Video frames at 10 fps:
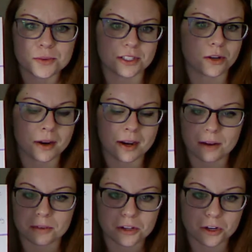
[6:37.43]
what's going
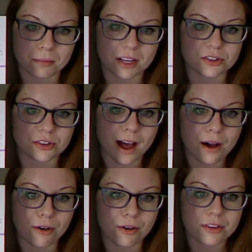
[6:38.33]
on with your mental
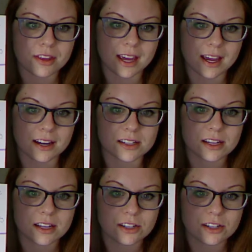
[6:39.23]
health and